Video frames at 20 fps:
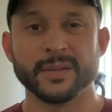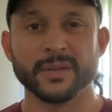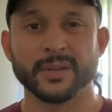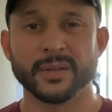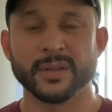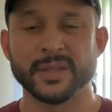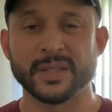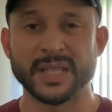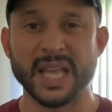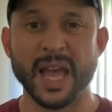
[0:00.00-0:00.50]

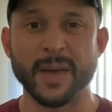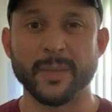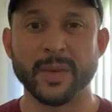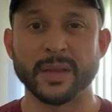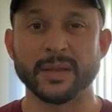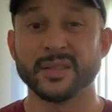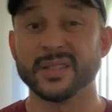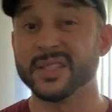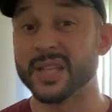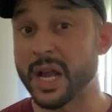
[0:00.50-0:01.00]

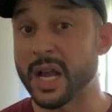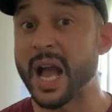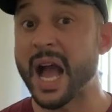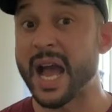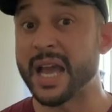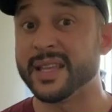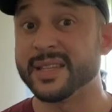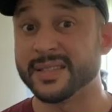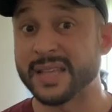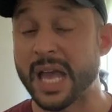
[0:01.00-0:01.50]
salmon,
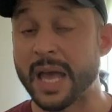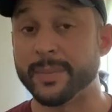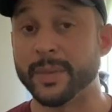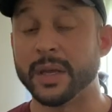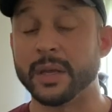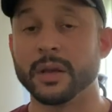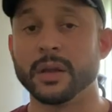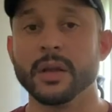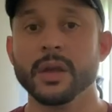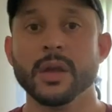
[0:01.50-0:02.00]
sockeye
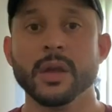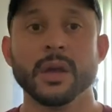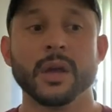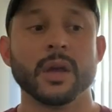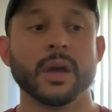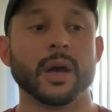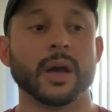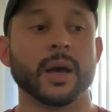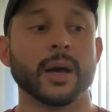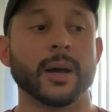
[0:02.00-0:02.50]
salmon,
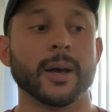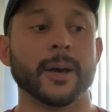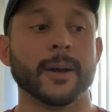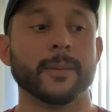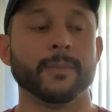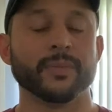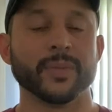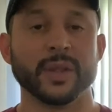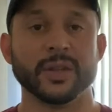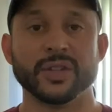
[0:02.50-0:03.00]

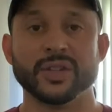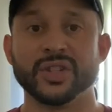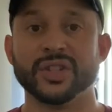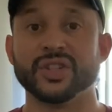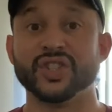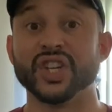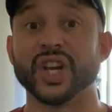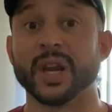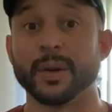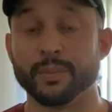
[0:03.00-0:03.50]

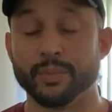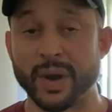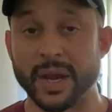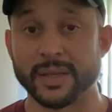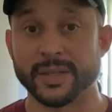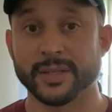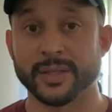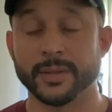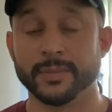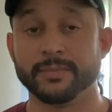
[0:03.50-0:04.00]
chicken
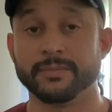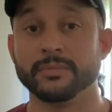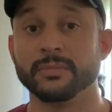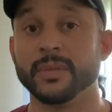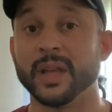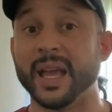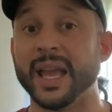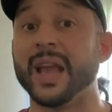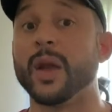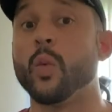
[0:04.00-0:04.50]
breast,
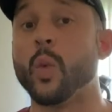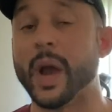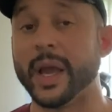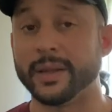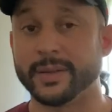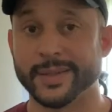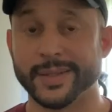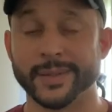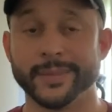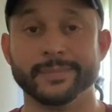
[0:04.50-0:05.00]
egg
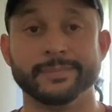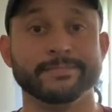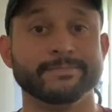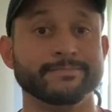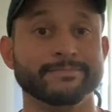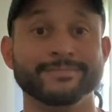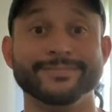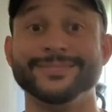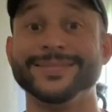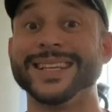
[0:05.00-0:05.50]
whites.
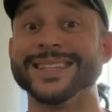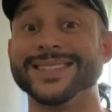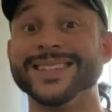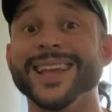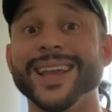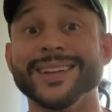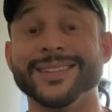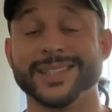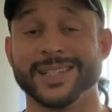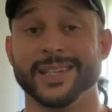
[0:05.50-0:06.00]
That's
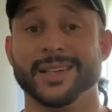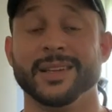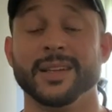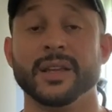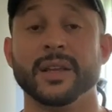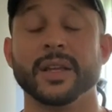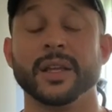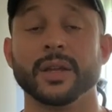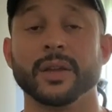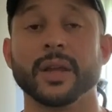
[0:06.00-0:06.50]
it,
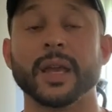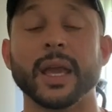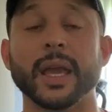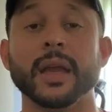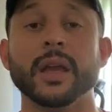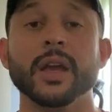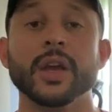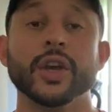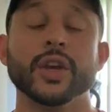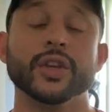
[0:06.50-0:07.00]

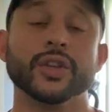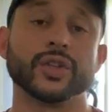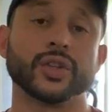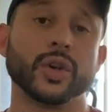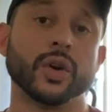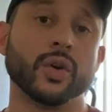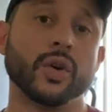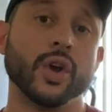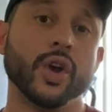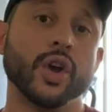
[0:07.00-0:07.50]
okay?
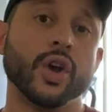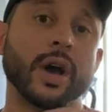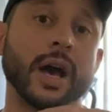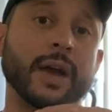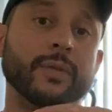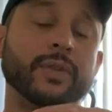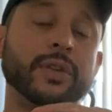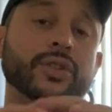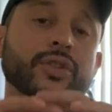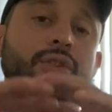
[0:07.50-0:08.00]
So I
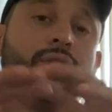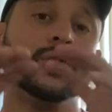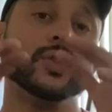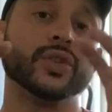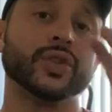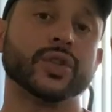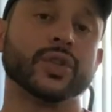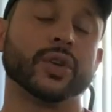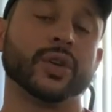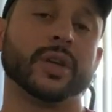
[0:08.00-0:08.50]

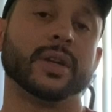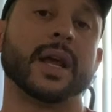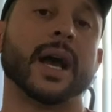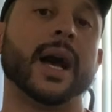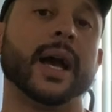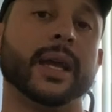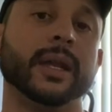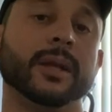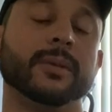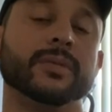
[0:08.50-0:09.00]
reduced certain
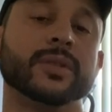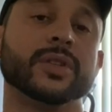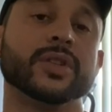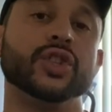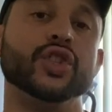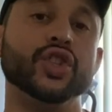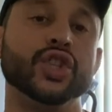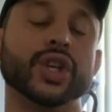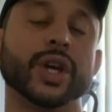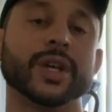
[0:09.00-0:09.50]
items
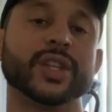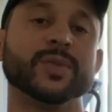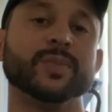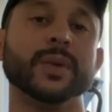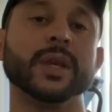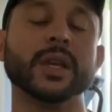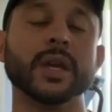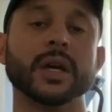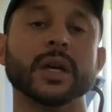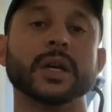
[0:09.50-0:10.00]
just
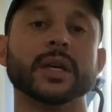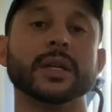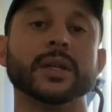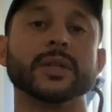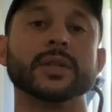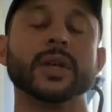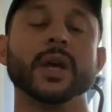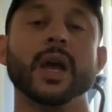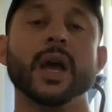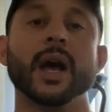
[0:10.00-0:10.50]

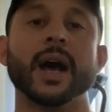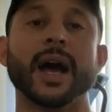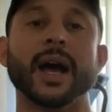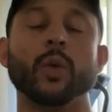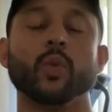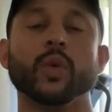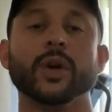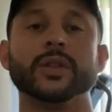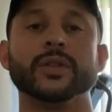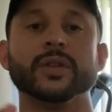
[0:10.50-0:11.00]
because I
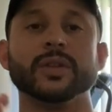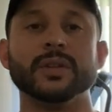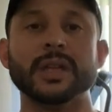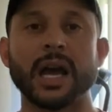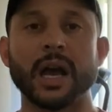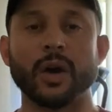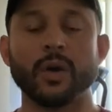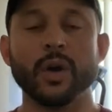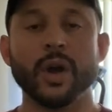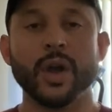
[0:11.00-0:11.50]
want to
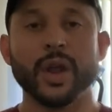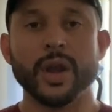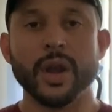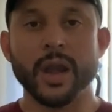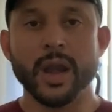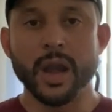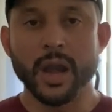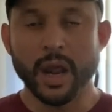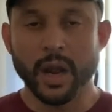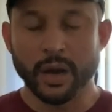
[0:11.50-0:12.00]
now
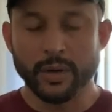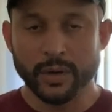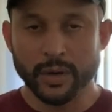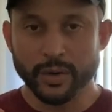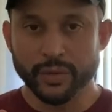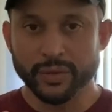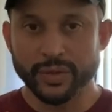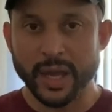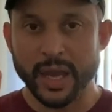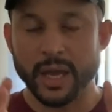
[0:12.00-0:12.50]

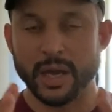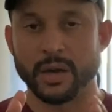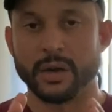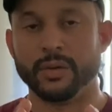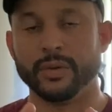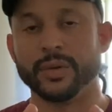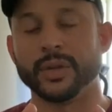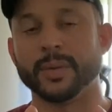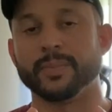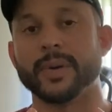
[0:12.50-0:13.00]
narrow
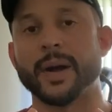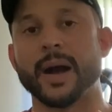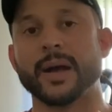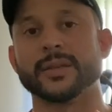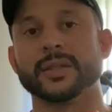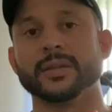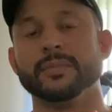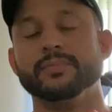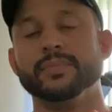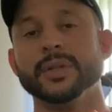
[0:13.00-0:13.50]
down the
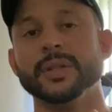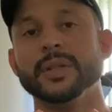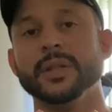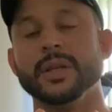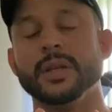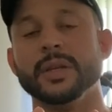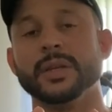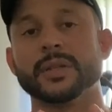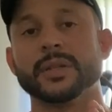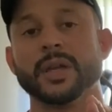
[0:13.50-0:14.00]

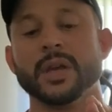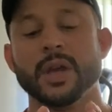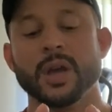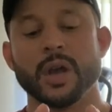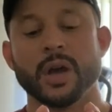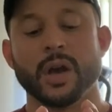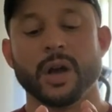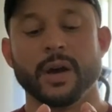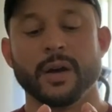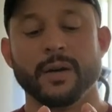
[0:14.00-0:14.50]
possibilities
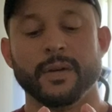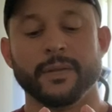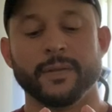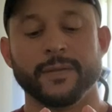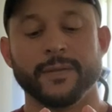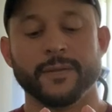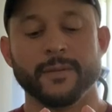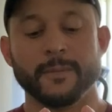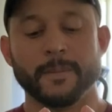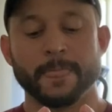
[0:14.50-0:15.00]

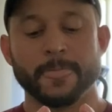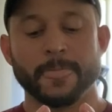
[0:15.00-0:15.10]
of